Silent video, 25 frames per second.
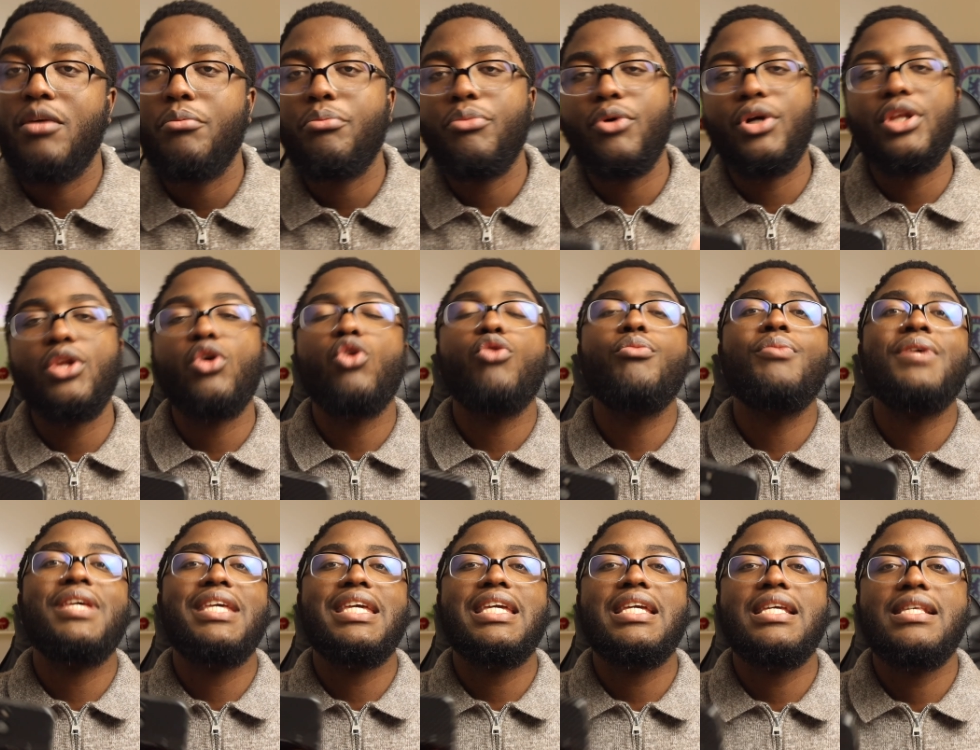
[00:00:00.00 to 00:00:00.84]
But there will
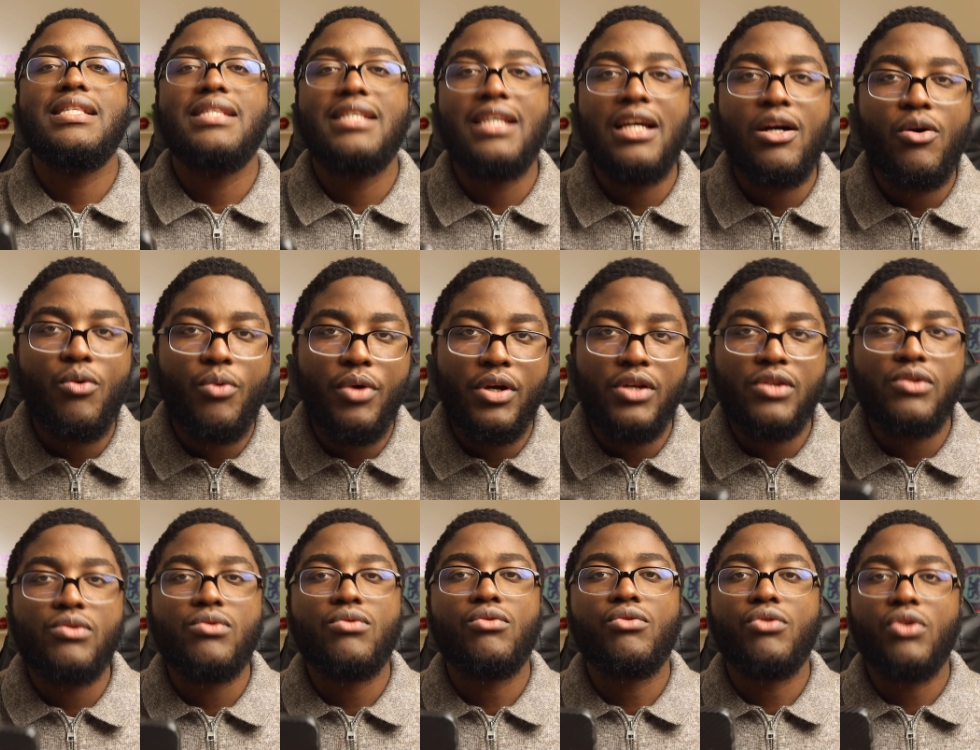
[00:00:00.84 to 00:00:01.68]
be easier
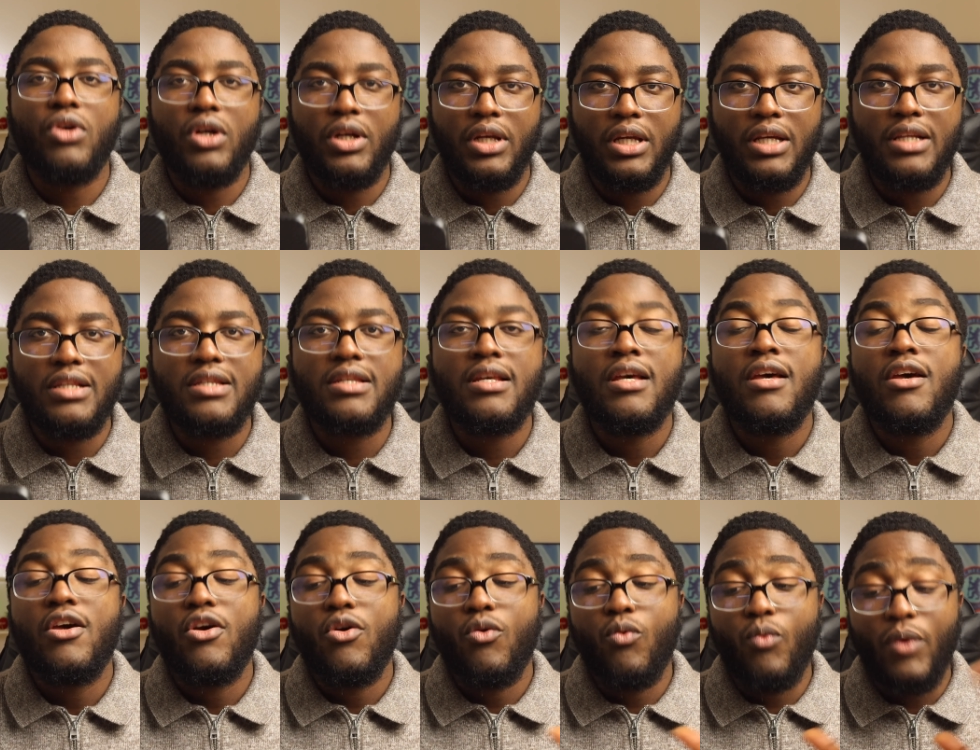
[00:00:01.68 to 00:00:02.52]
ways to run it
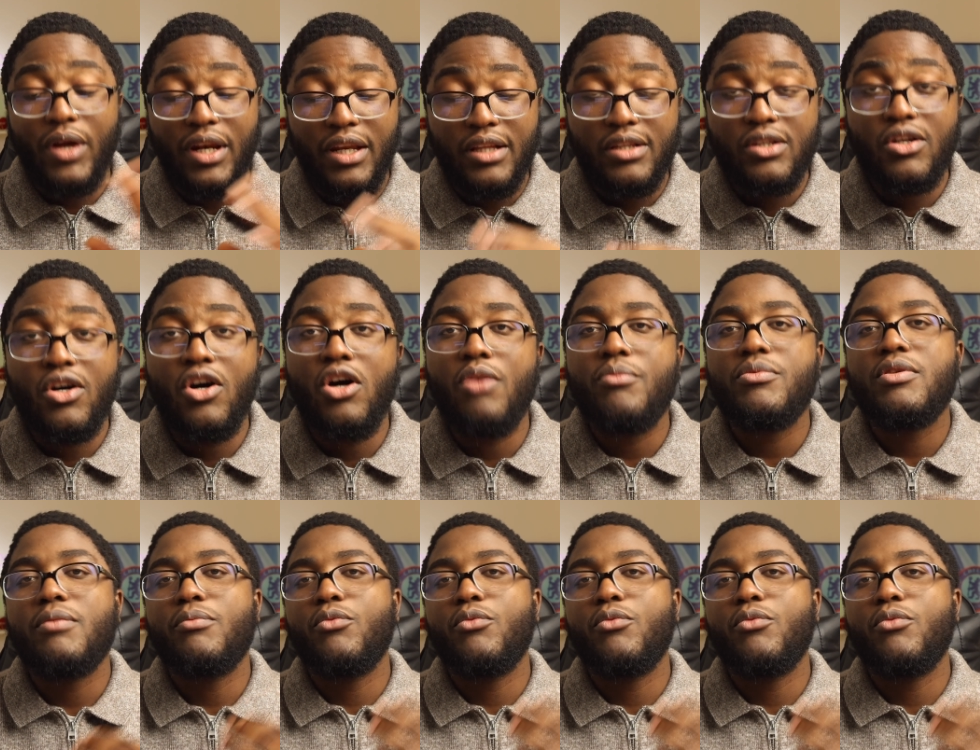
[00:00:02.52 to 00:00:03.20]
when it comes.